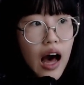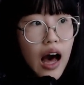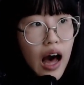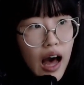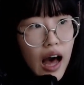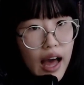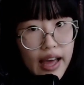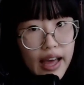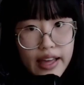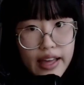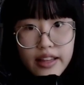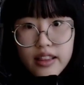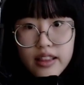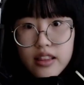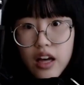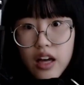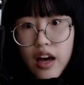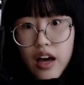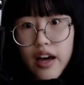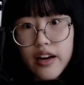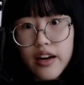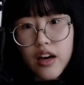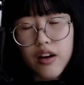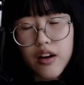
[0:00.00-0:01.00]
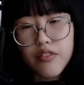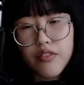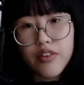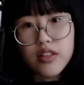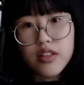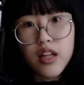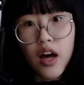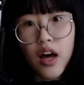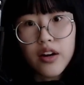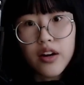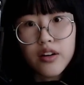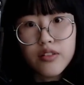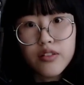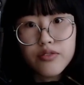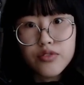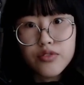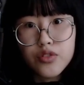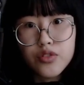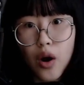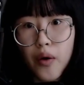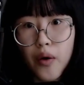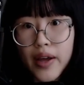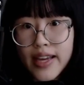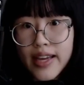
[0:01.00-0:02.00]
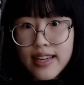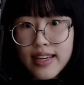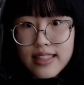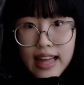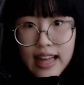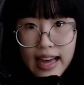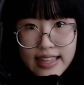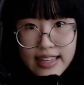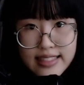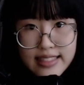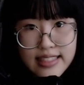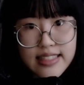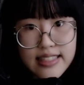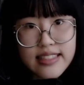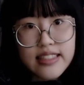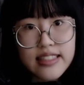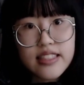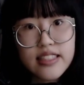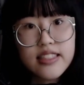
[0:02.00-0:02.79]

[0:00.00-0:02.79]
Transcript: I thought of a lot of drawing classes